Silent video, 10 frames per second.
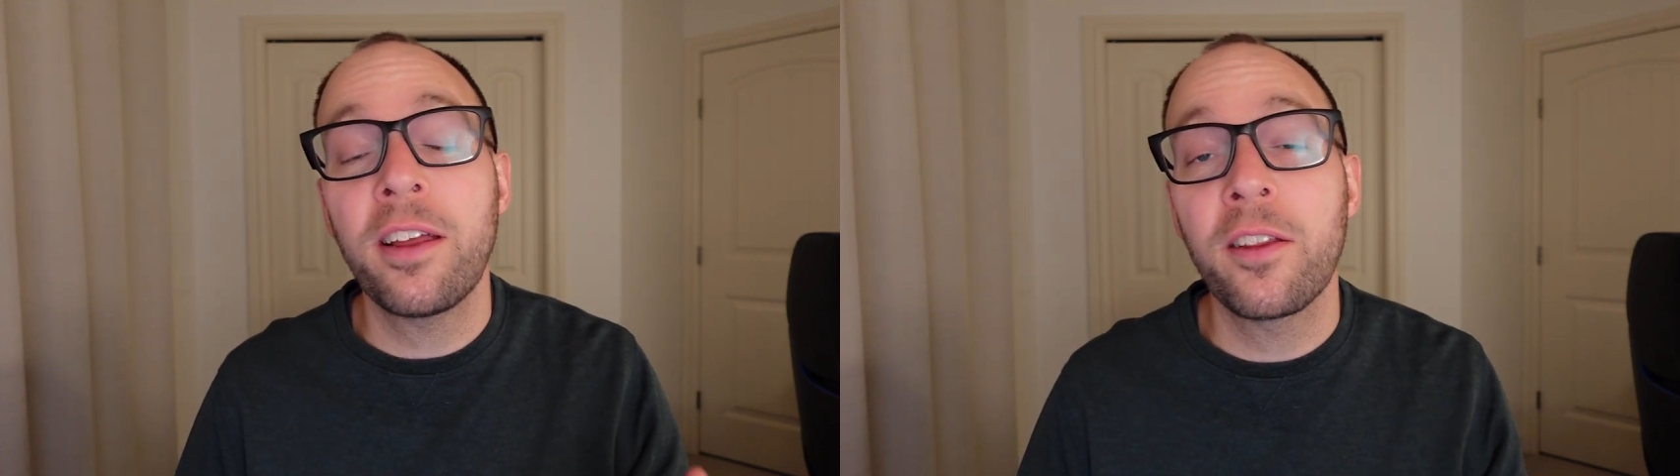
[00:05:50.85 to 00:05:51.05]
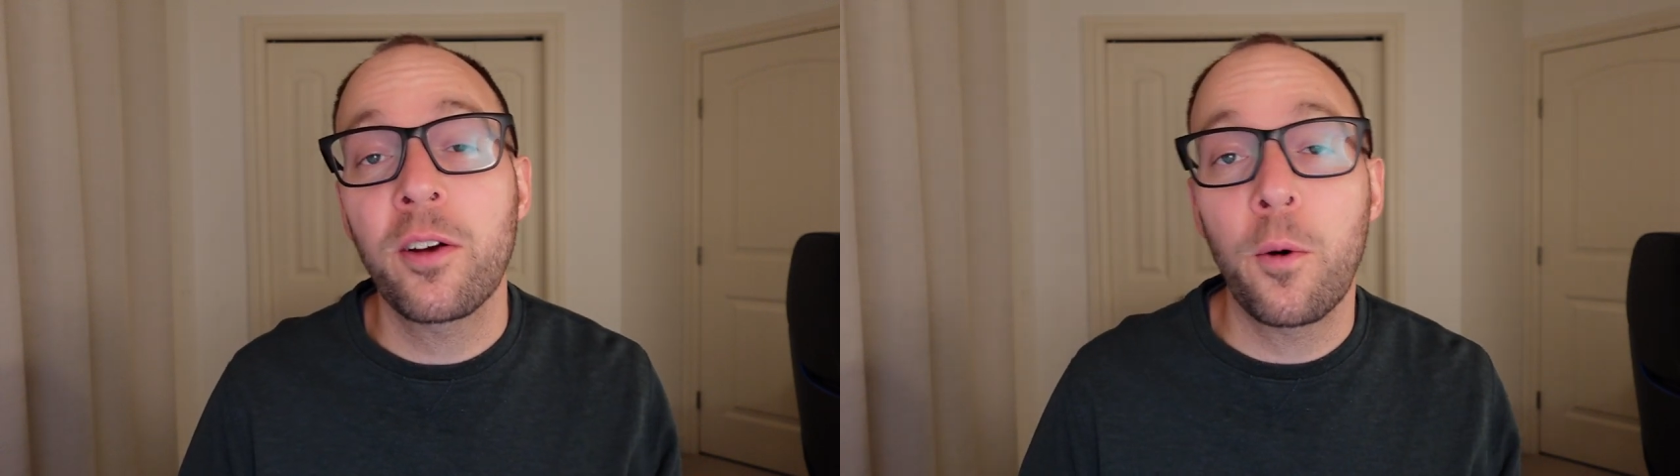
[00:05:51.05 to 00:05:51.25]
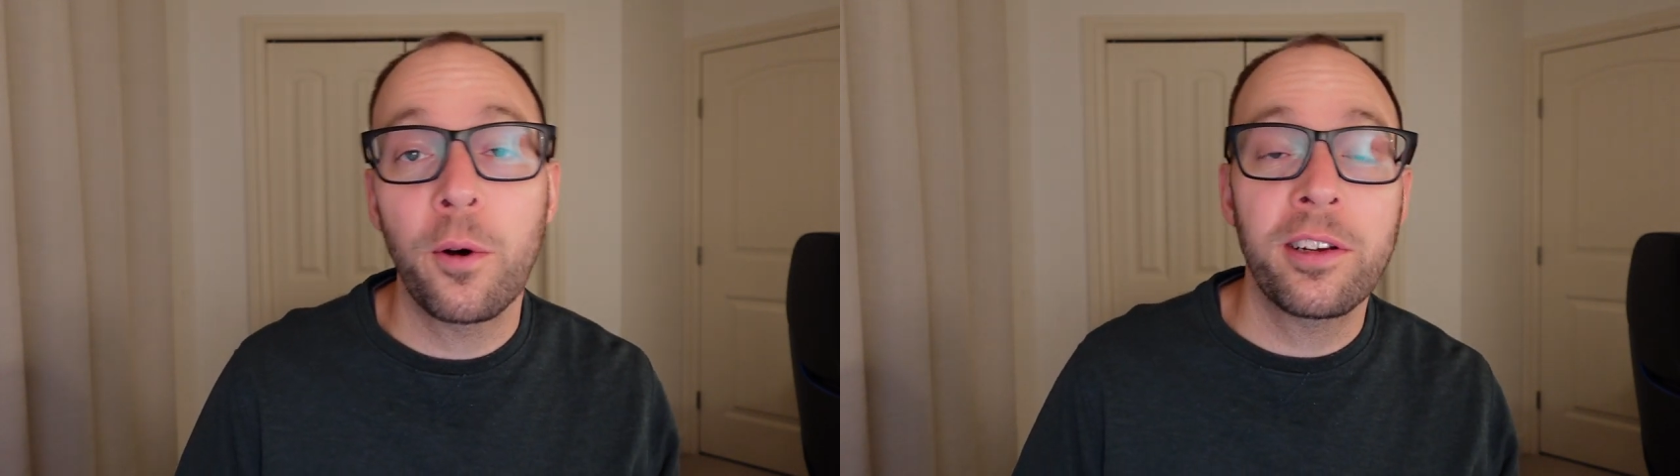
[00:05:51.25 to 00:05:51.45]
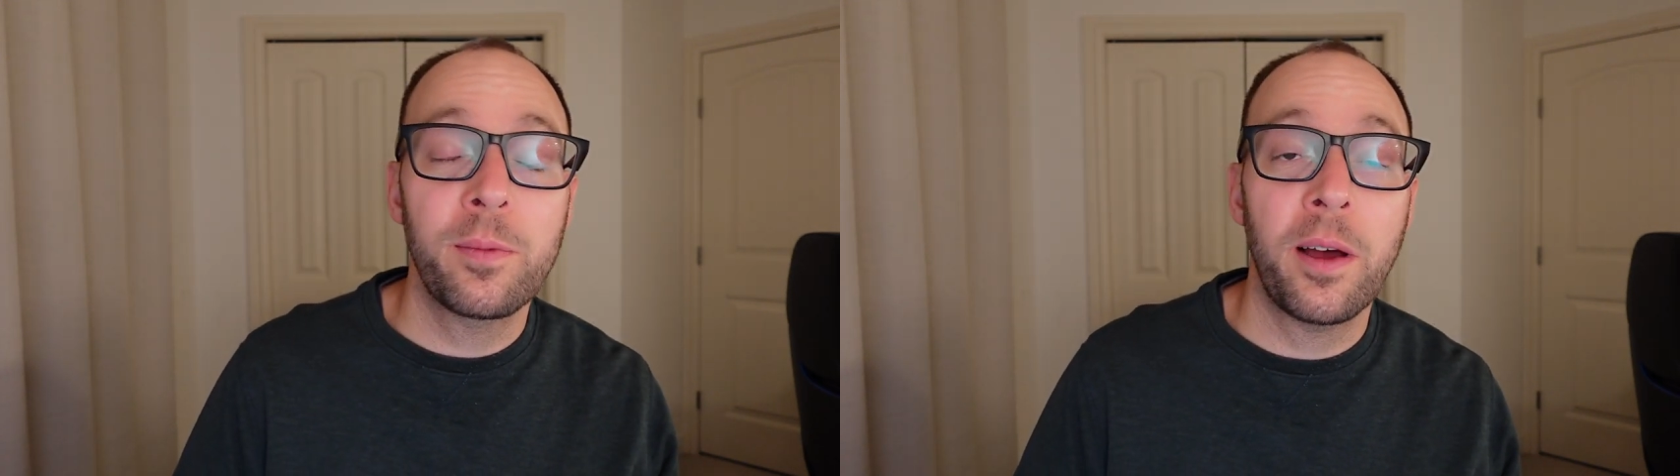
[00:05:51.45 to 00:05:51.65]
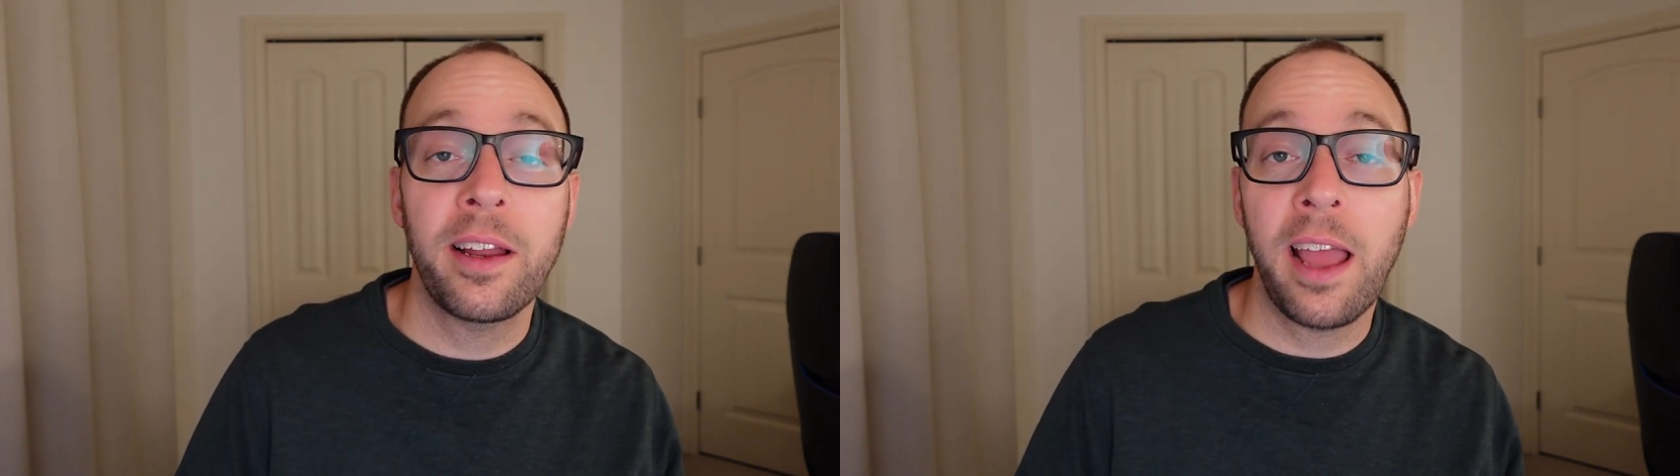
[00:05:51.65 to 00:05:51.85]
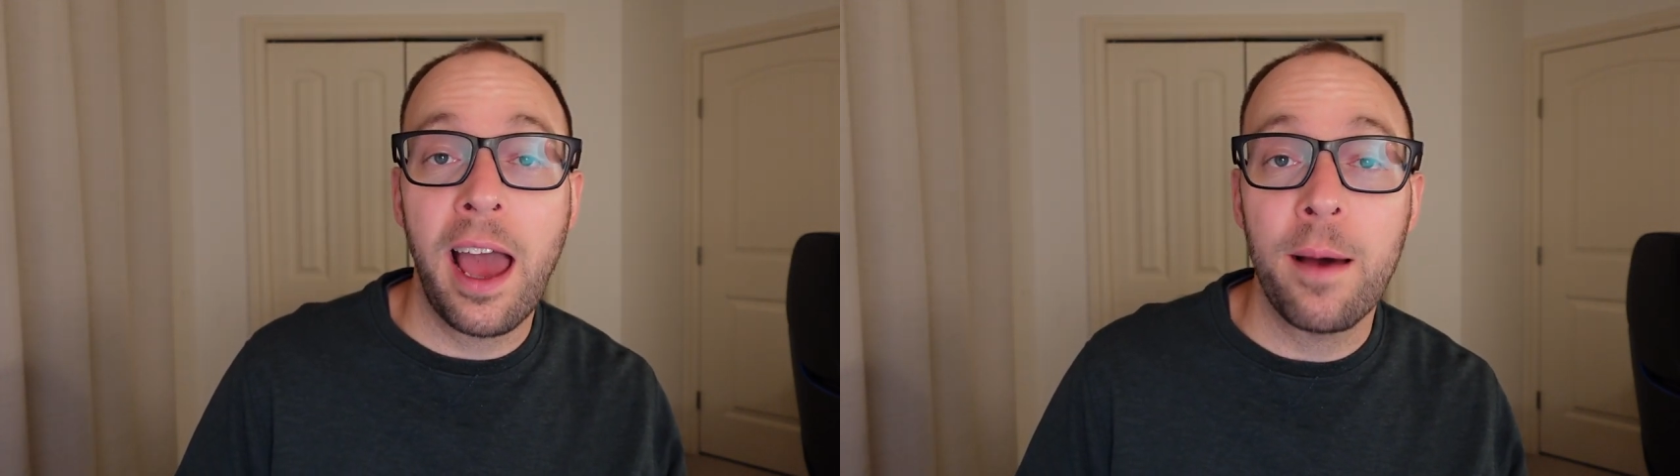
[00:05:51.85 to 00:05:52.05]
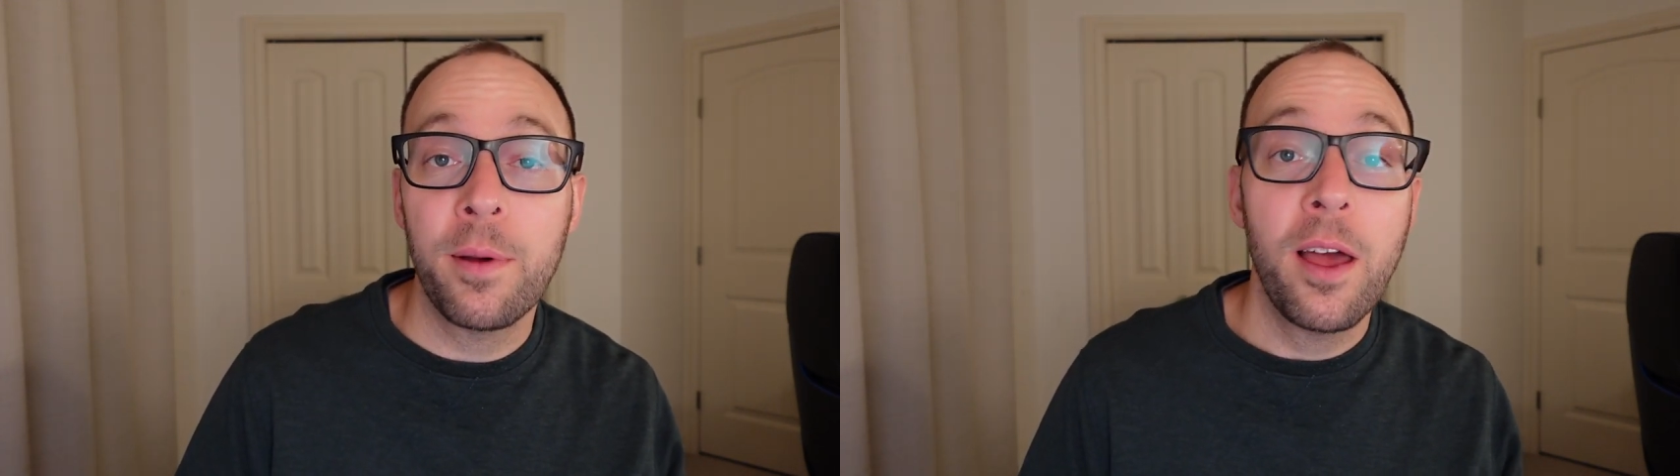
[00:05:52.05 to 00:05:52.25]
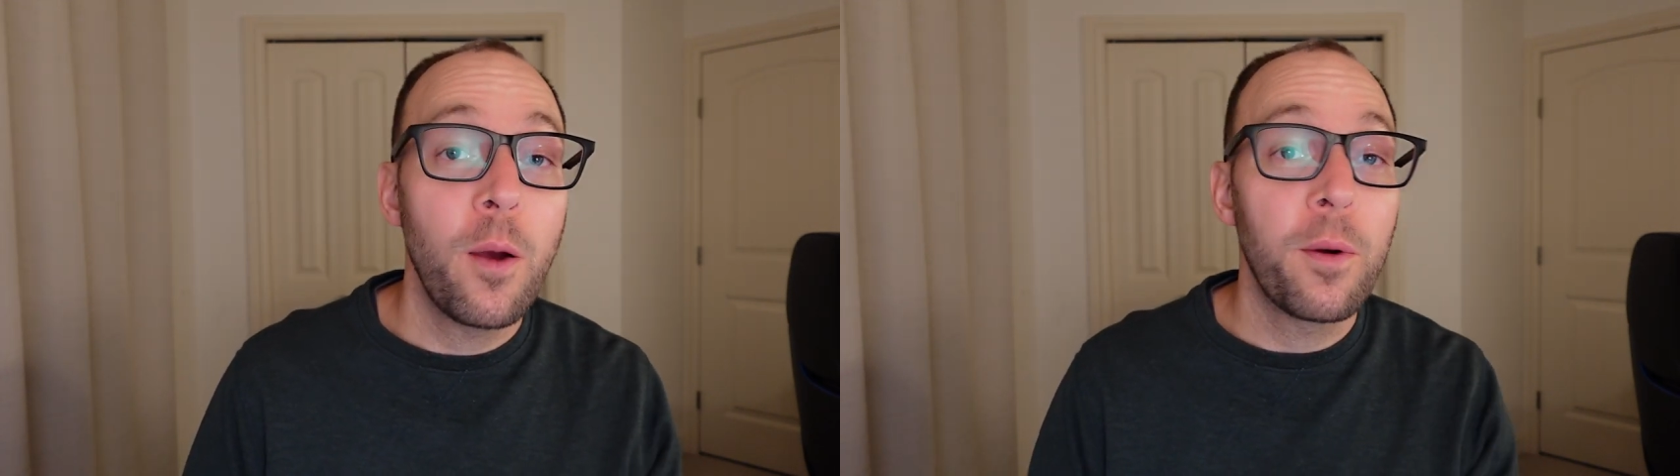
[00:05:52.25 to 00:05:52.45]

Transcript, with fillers: in the corresponding app